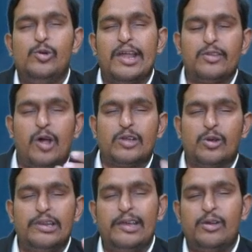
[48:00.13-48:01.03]
are not
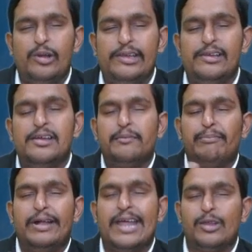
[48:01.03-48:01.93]
only growing
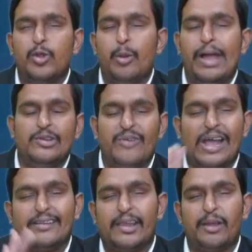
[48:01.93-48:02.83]
but also
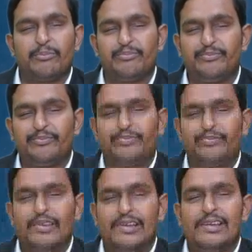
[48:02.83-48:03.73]
manufacturing.
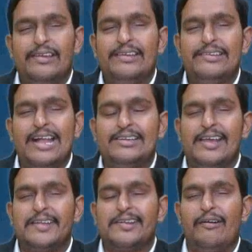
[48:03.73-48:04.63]
In that
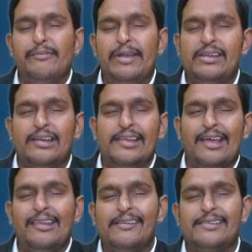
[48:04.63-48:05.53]
case, government
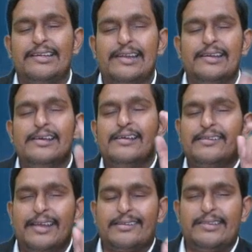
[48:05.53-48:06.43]
clearly stated
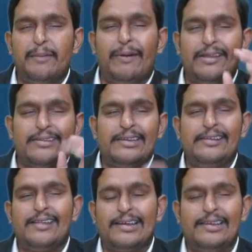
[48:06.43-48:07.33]
60%
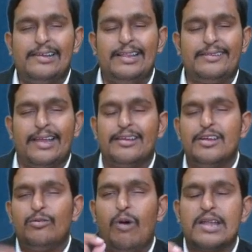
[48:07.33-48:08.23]
is agriculture,
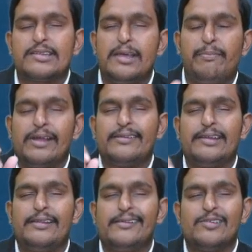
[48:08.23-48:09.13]

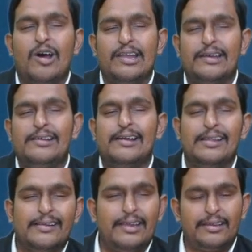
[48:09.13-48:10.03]
40% is
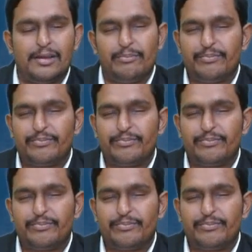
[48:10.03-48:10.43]
non-agriculture income.